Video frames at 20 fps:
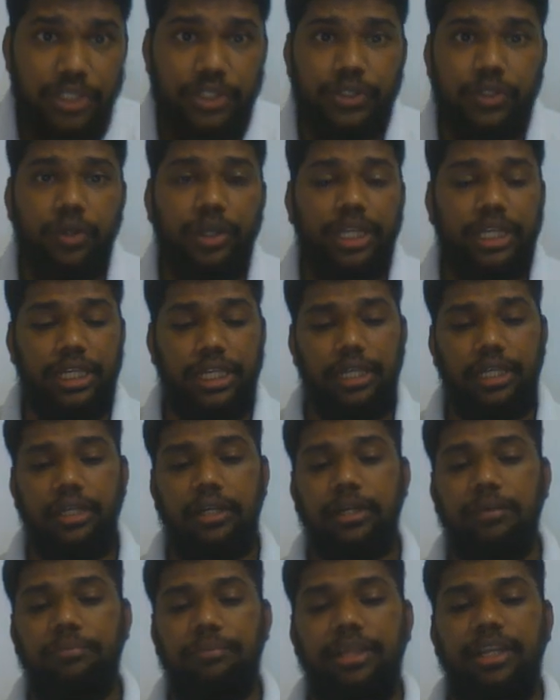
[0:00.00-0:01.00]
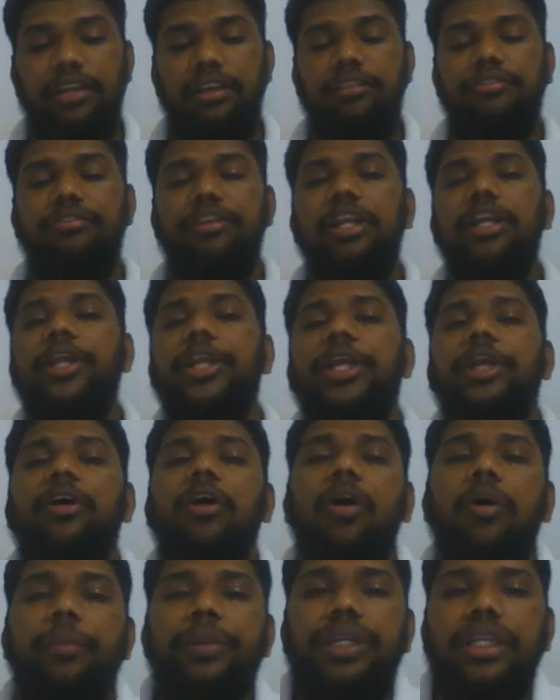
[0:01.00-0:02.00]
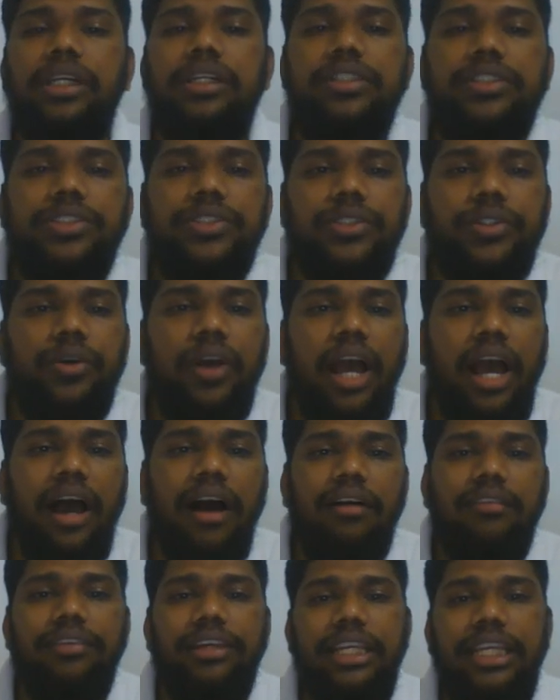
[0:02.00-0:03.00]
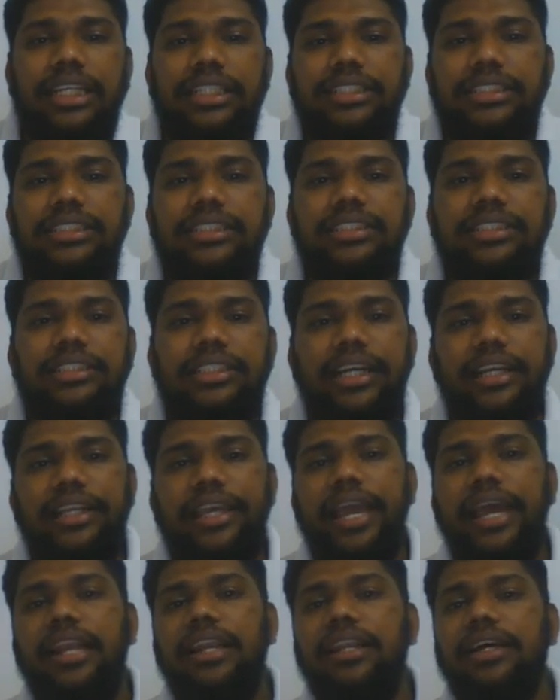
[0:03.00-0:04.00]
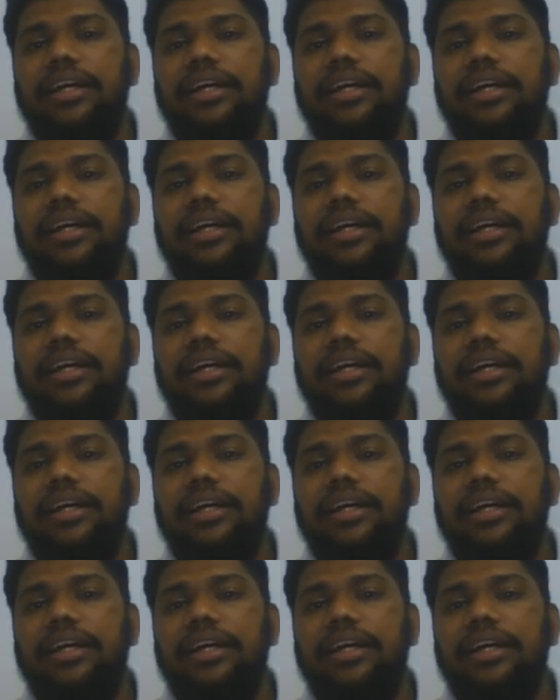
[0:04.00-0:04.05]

So in incompletely filled d orbitals, you have electrons that can